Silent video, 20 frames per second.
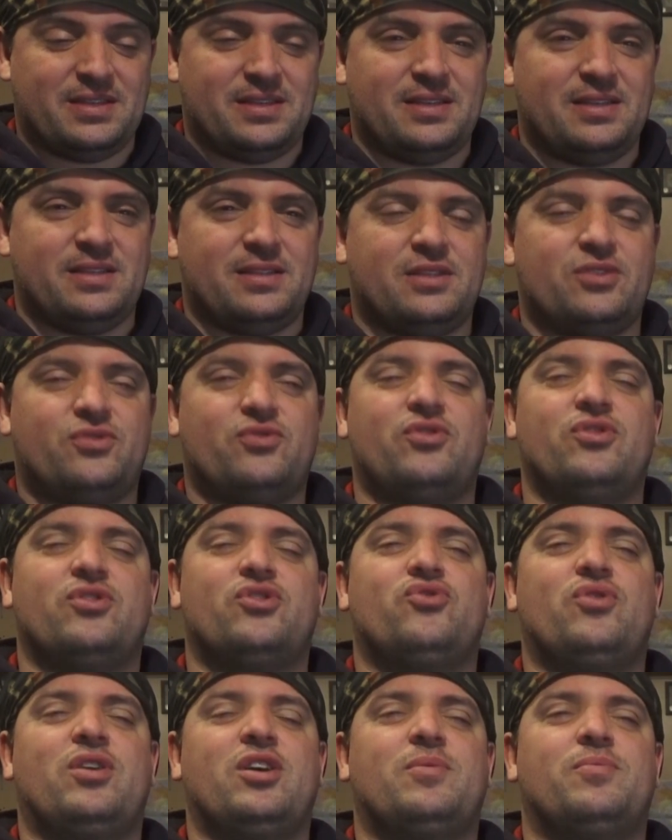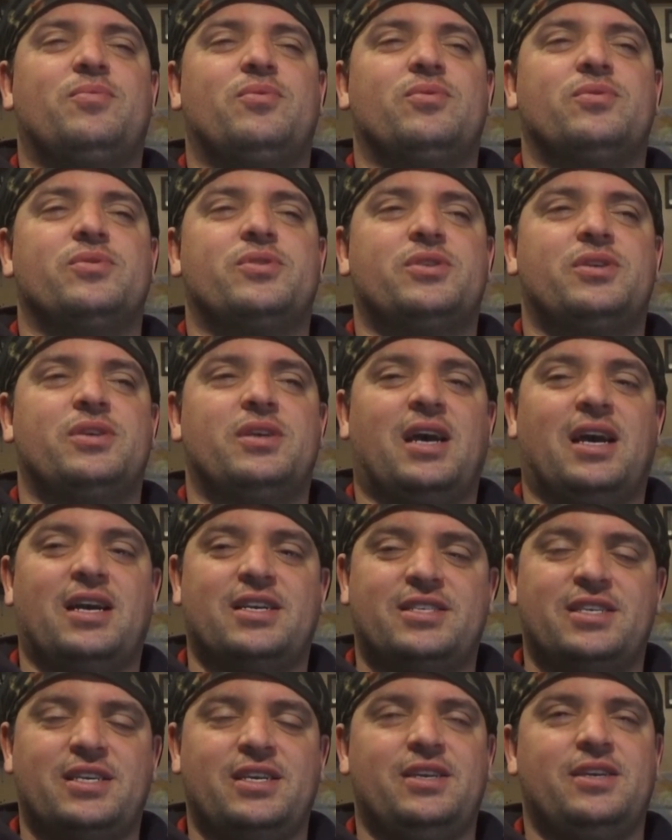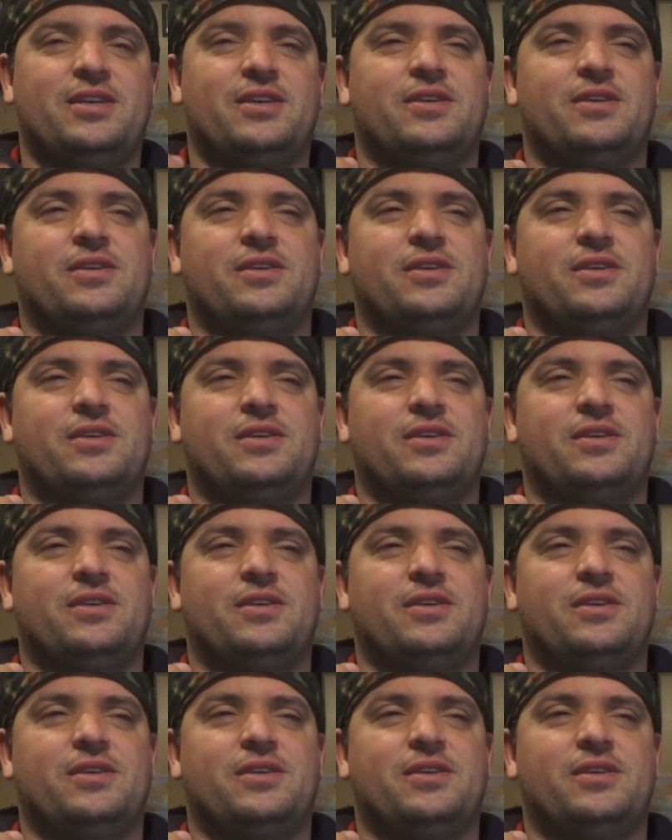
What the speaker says: the Dragon Balls actually